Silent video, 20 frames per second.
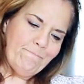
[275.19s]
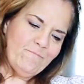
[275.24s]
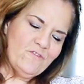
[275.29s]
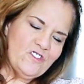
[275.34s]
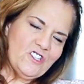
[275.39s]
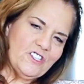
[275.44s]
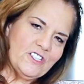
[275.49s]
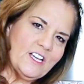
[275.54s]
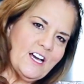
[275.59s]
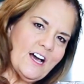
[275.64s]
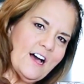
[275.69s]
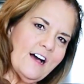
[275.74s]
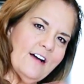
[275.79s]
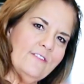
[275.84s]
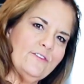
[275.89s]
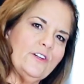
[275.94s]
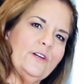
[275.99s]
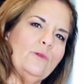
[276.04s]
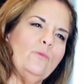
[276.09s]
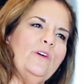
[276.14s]
Just
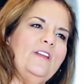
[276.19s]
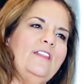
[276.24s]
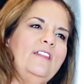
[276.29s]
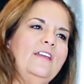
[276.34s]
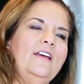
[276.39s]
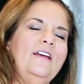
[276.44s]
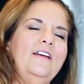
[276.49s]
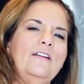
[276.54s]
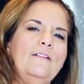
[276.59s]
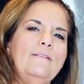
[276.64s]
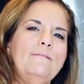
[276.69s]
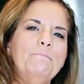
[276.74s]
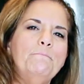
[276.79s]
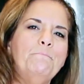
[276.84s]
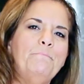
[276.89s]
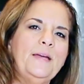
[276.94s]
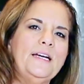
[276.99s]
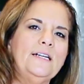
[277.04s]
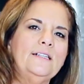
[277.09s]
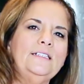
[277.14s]
cover it with
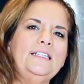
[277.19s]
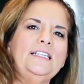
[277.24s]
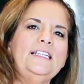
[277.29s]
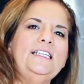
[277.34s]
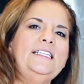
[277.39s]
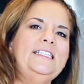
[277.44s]
barely